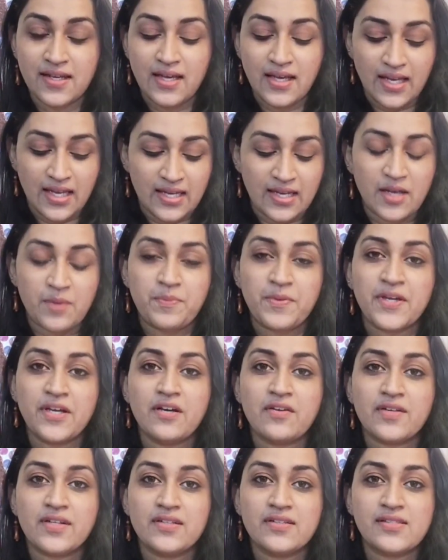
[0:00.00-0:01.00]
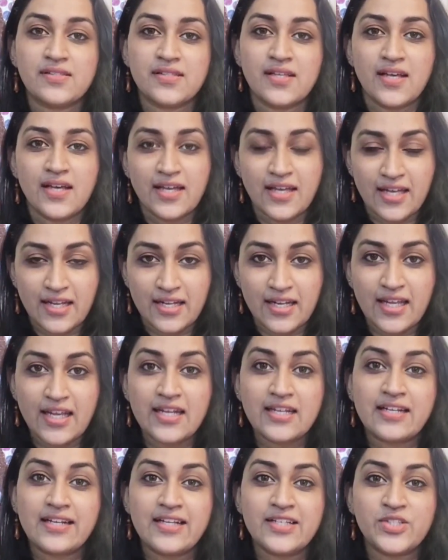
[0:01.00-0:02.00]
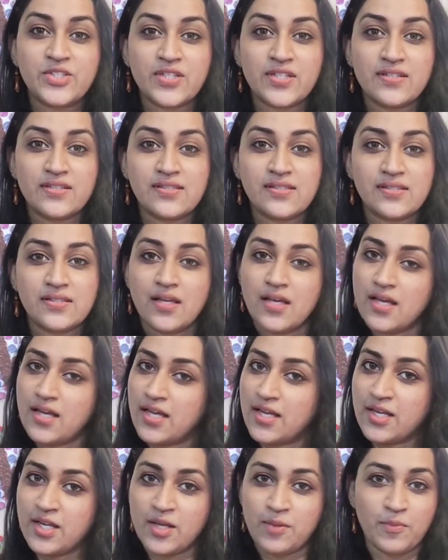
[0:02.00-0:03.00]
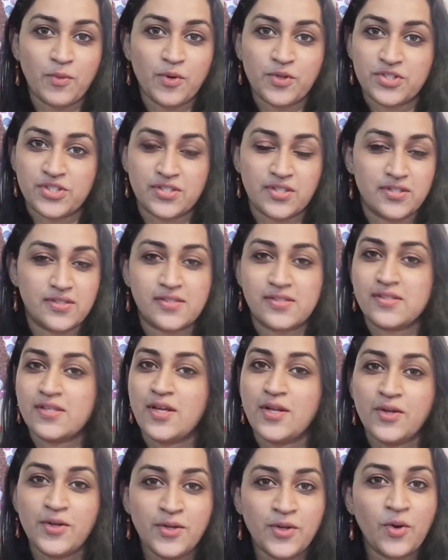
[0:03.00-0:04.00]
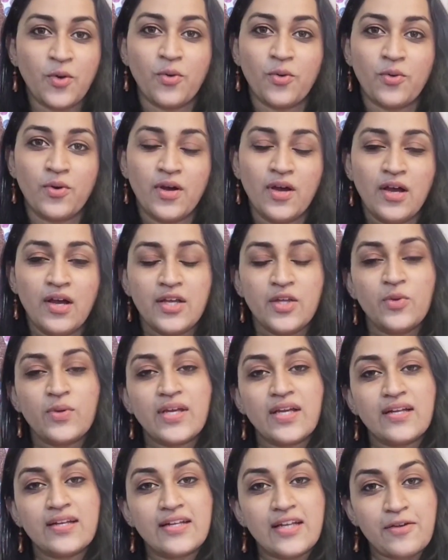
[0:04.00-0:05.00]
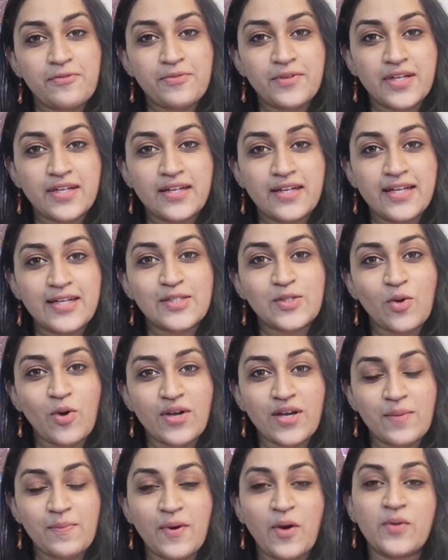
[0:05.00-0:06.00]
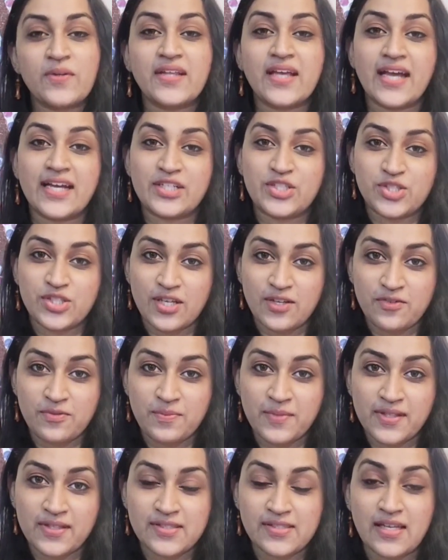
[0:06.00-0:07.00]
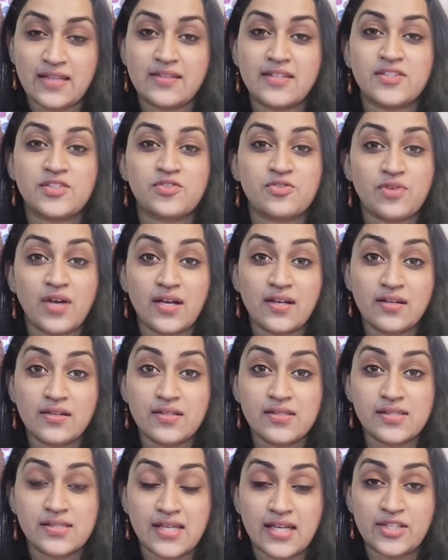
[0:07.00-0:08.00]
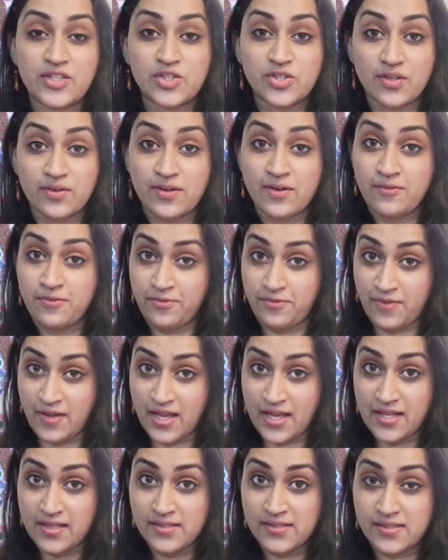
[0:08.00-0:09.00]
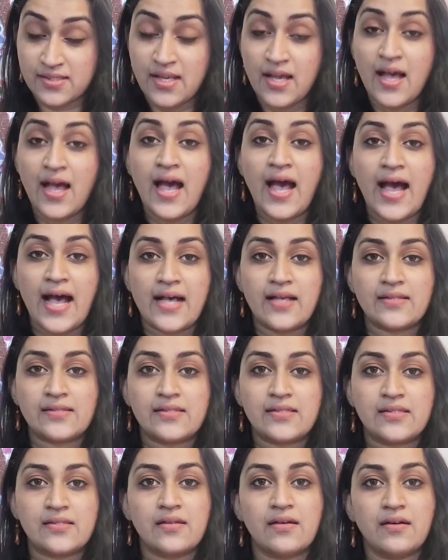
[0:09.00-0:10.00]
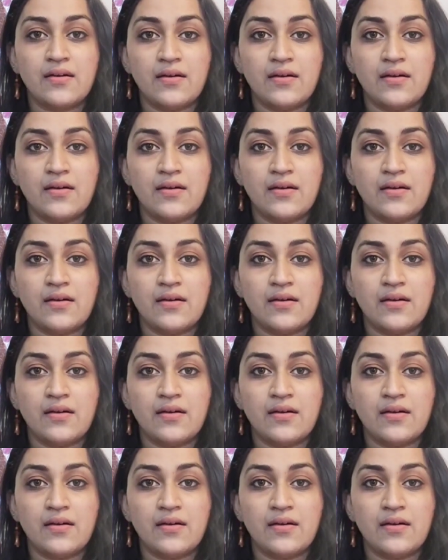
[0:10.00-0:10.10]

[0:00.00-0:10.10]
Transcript: in appearance, in intelligence, in emotions. No. You can definitely talk about the achievements and the struggles that children face as